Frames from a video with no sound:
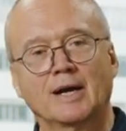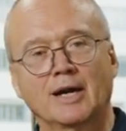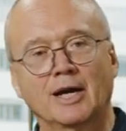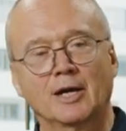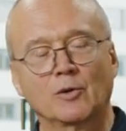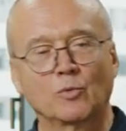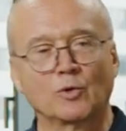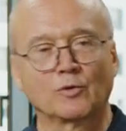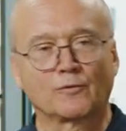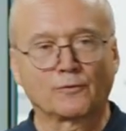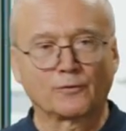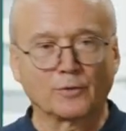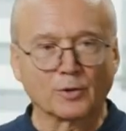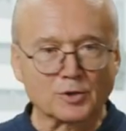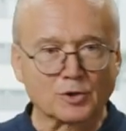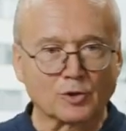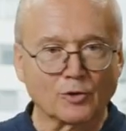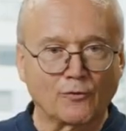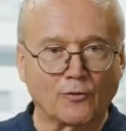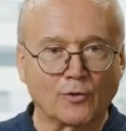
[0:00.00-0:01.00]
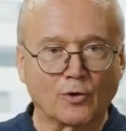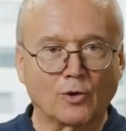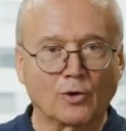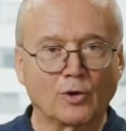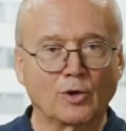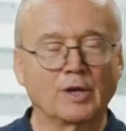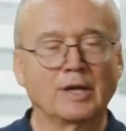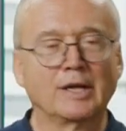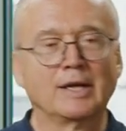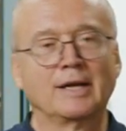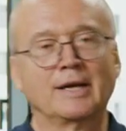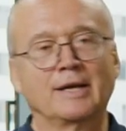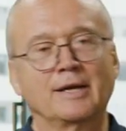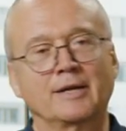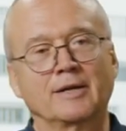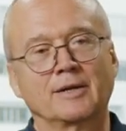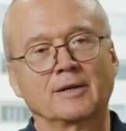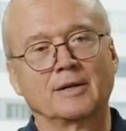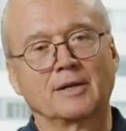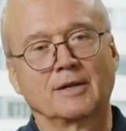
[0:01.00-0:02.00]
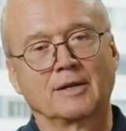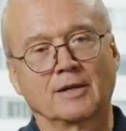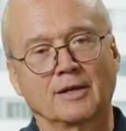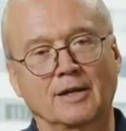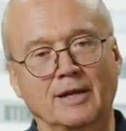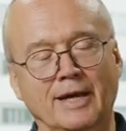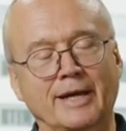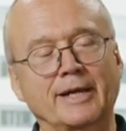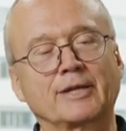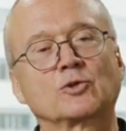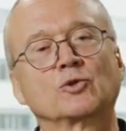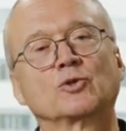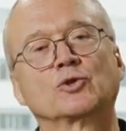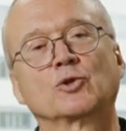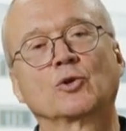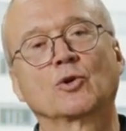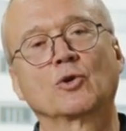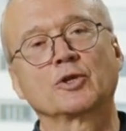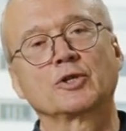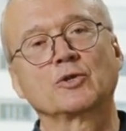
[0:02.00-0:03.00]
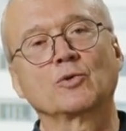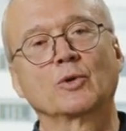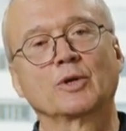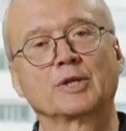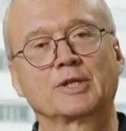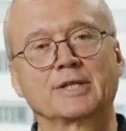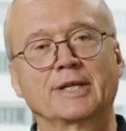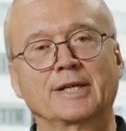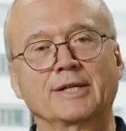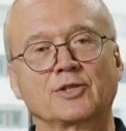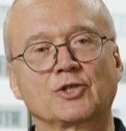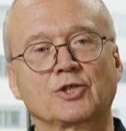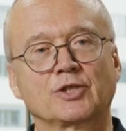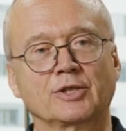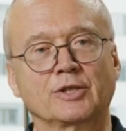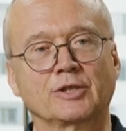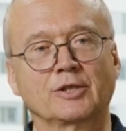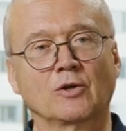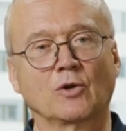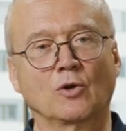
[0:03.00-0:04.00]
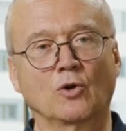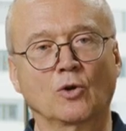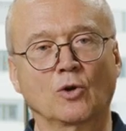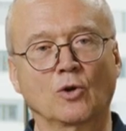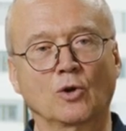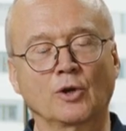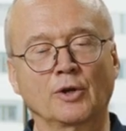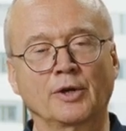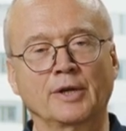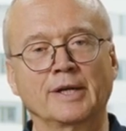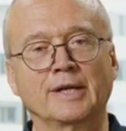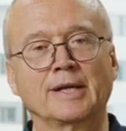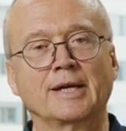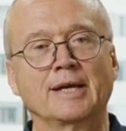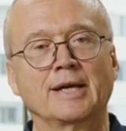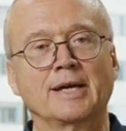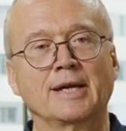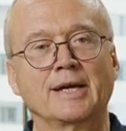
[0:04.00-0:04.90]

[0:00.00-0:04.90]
I would first of all like to draw your attention on